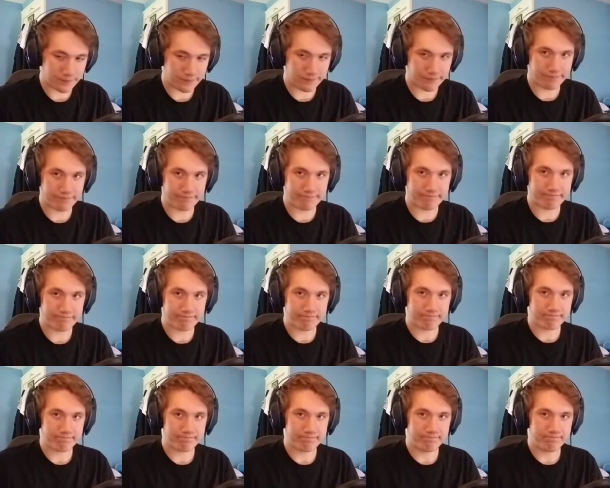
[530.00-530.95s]

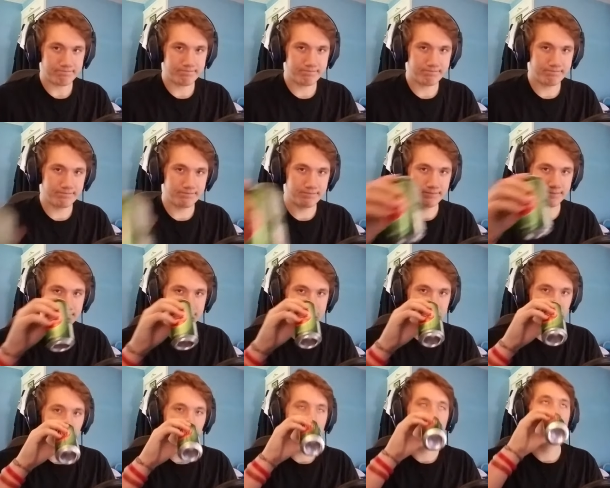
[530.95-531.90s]

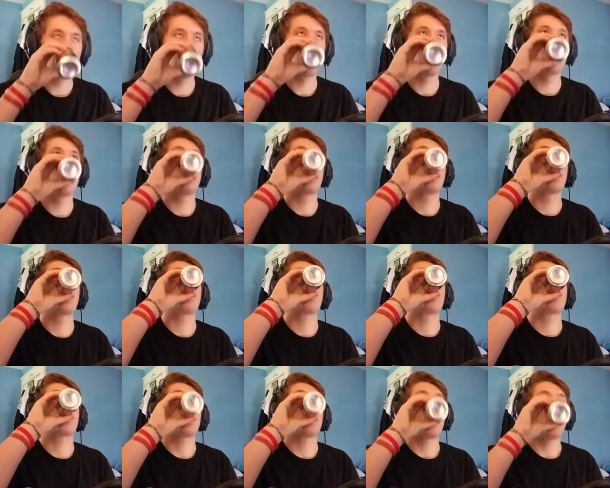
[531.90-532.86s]

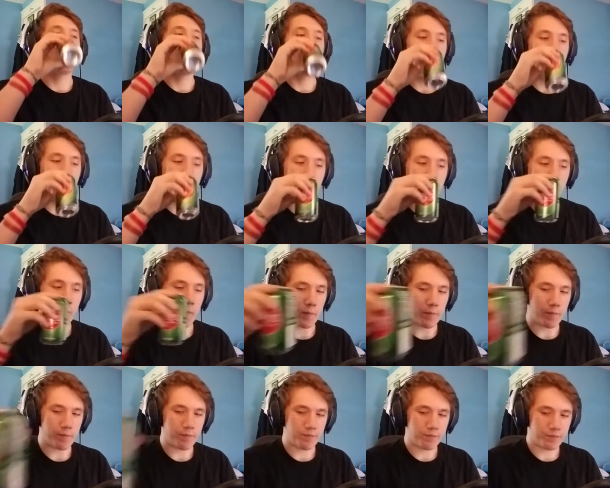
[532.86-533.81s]

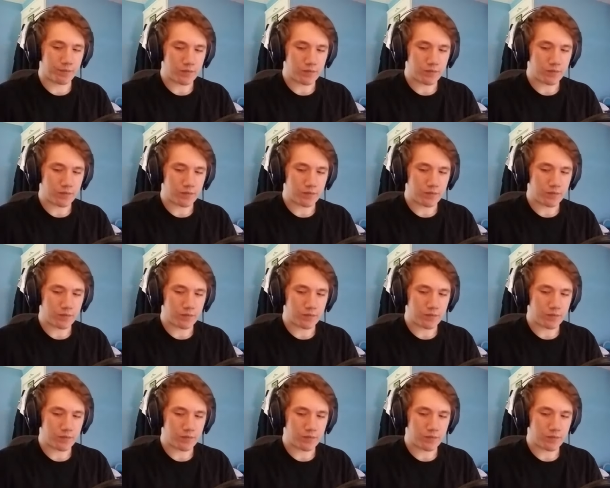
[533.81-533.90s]
(silence)